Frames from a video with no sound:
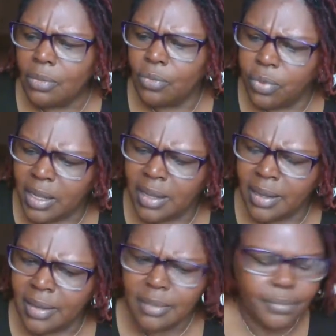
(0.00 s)

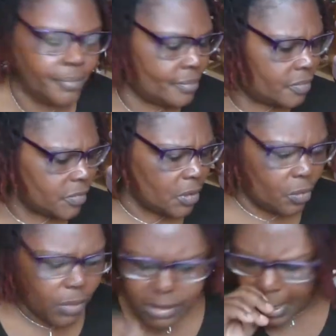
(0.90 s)
What?
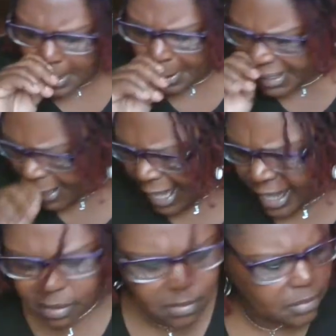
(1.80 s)
What channel is